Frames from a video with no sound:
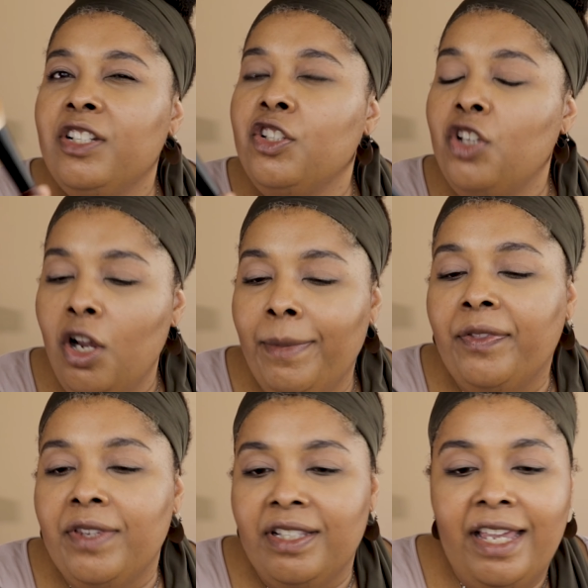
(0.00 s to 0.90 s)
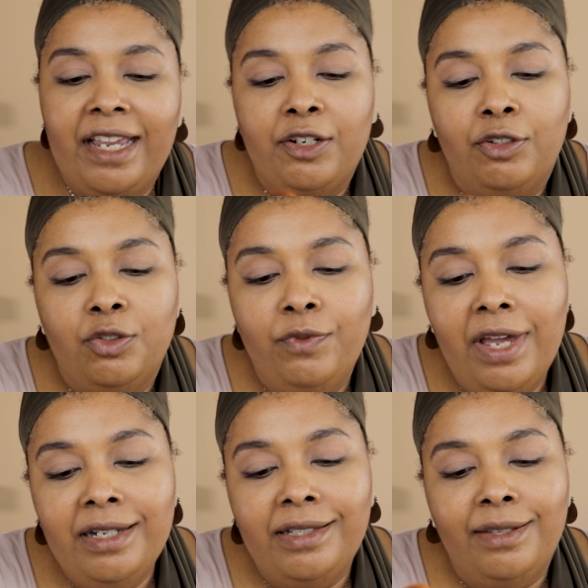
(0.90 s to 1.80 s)
let's talk about these handles. We've
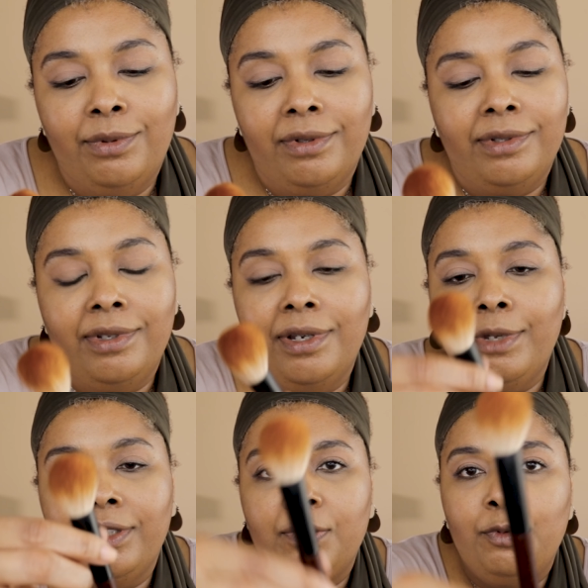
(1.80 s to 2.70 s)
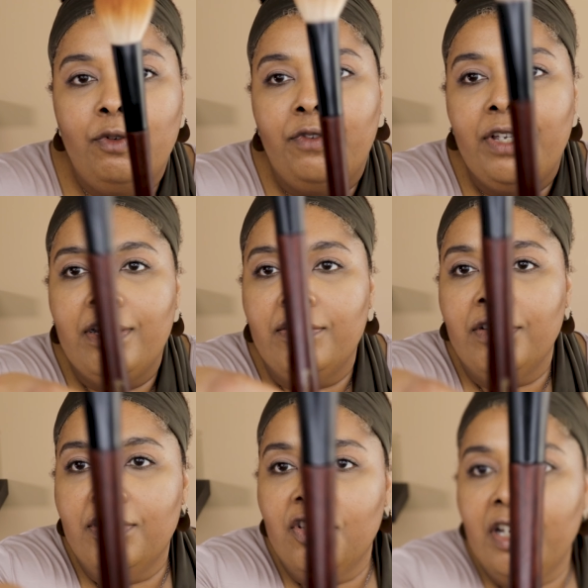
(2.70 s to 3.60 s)
got to see what they're saying about these beautiful handles.
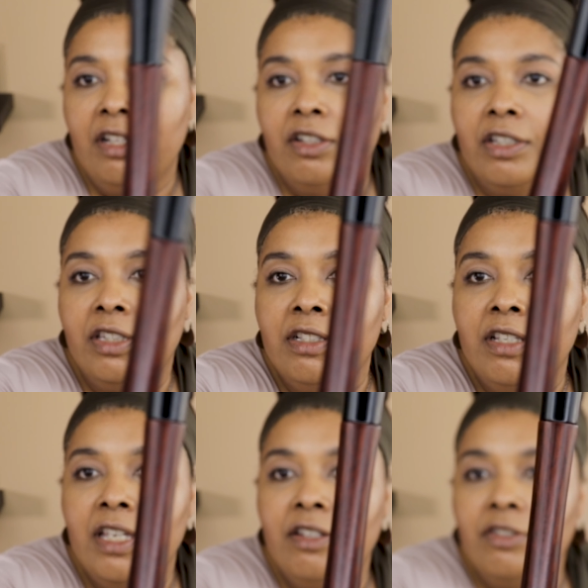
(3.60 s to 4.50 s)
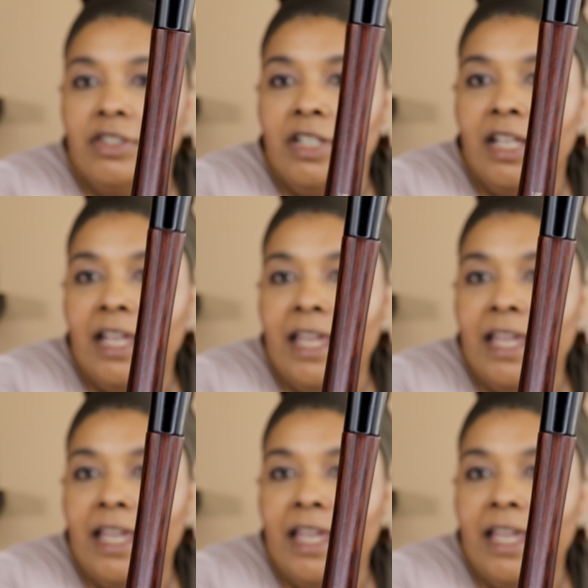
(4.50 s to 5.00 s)
Let's take a look at these handles.